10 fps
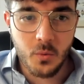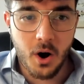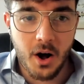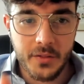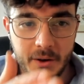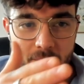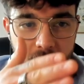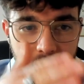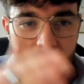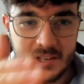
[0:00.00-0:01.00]
What are the
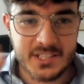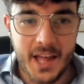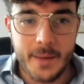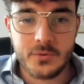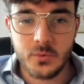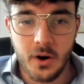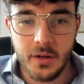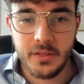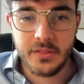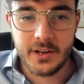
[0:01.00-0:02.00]
steps? What
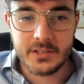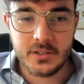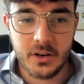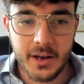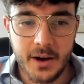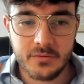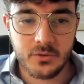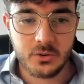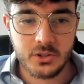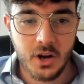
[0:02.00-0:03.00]
are the things to look out
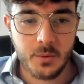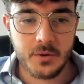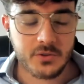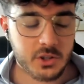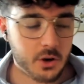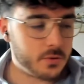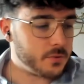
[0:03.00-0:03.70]
for? Starting with Stu?